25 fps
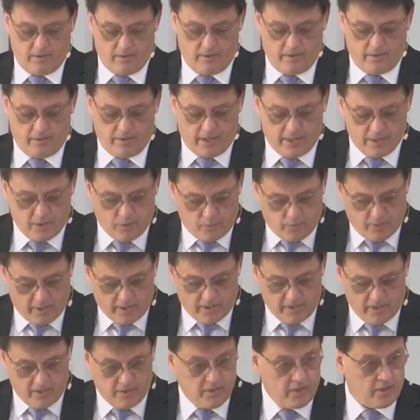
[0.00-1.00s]
That's
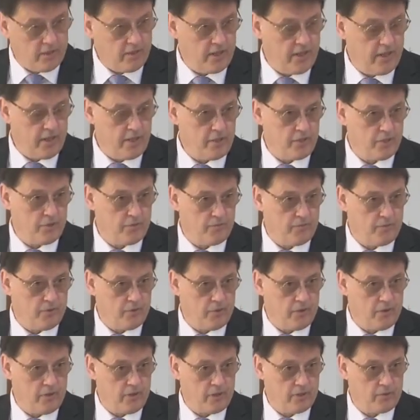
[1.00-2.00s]
reconciliation
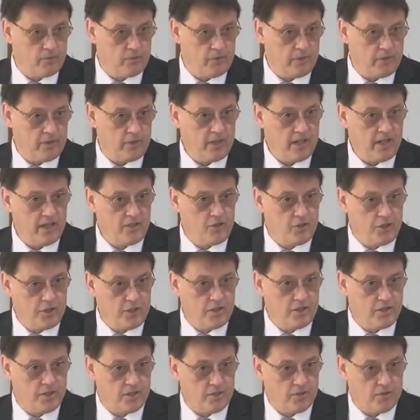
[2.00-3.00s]
for iniquity. And
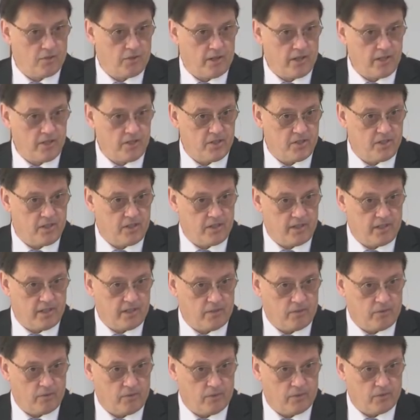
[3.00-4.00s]
Jesus Christ did
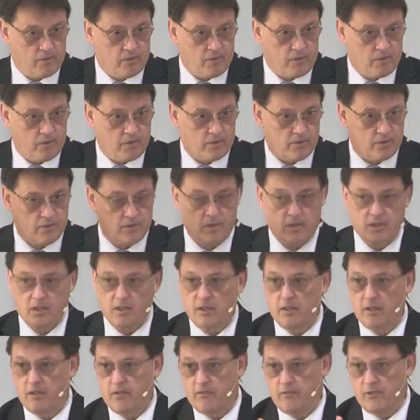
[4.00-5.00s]
that on the cross
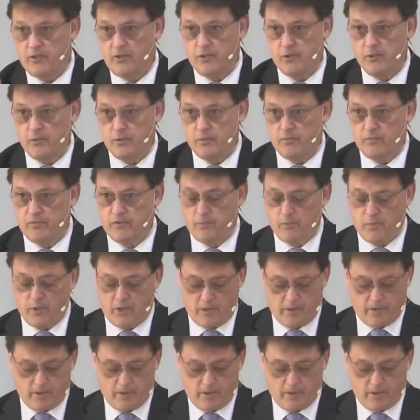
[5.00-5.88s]
for you and for me.